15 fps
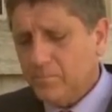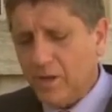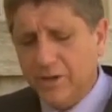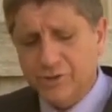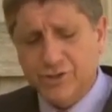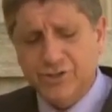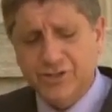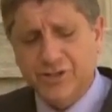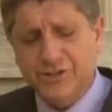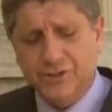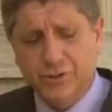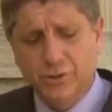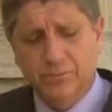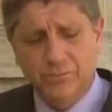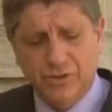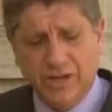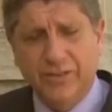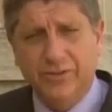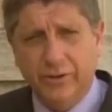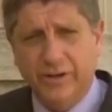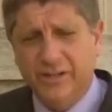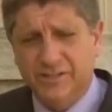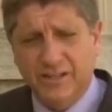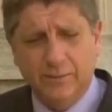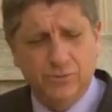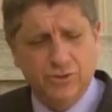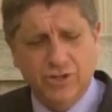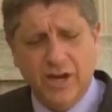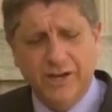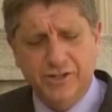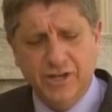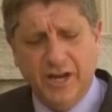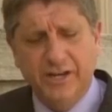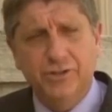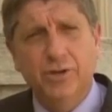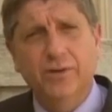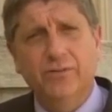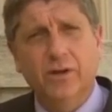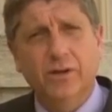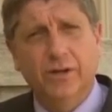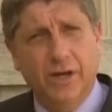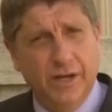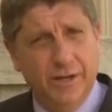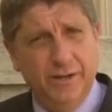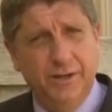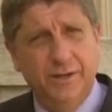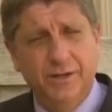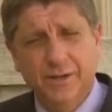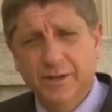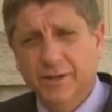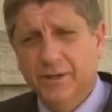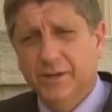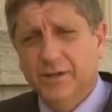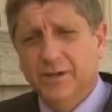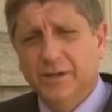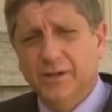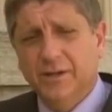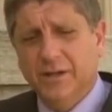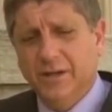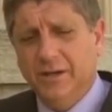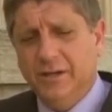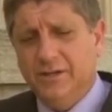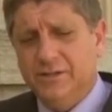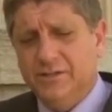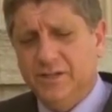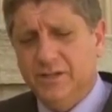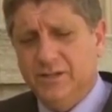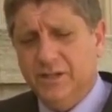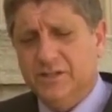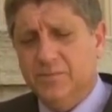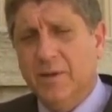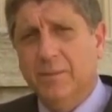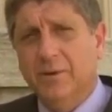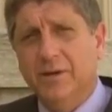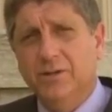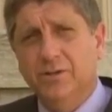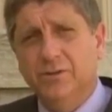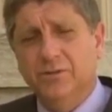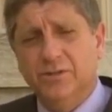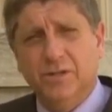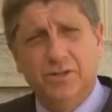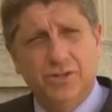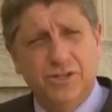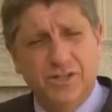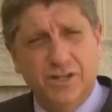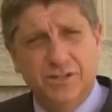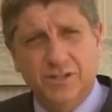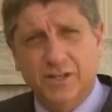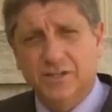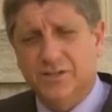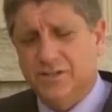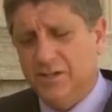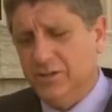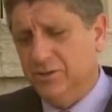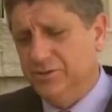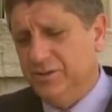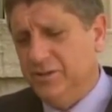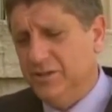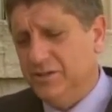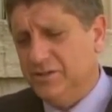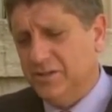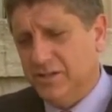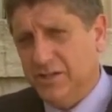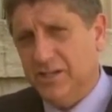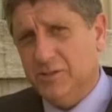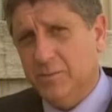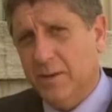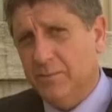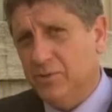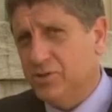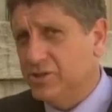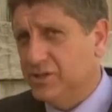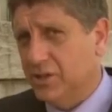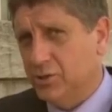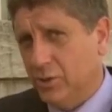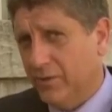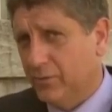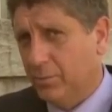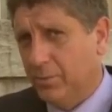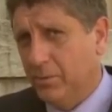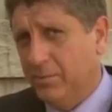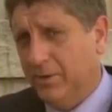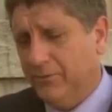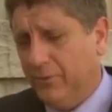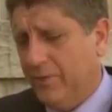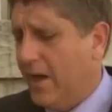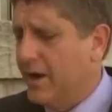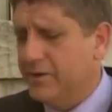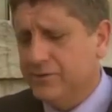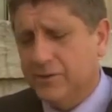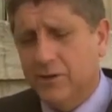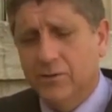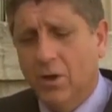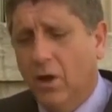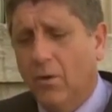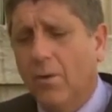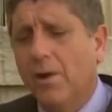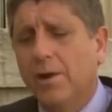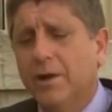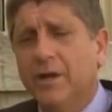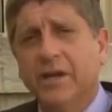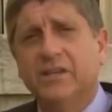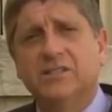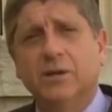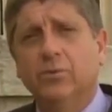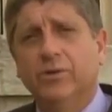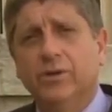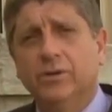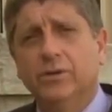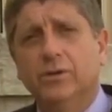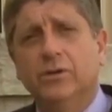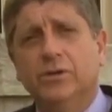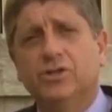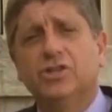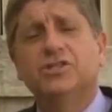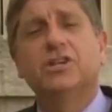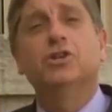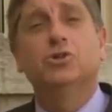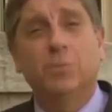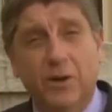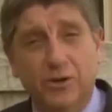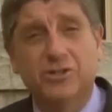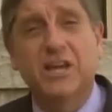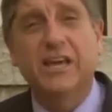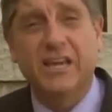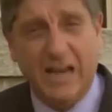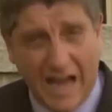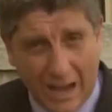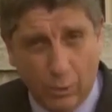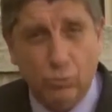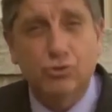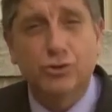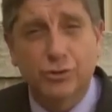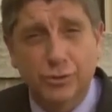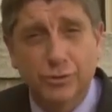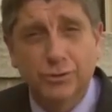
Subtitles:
And she says to him, I think his name was Johnny, Johnny, do you have a gun? And he said, yes, ma'am, I do. And she said, is it concealed? And he said, yes, ma'am. And she said, do you have a permit for that? He said, no. He said, well, then, she said, you better take it out.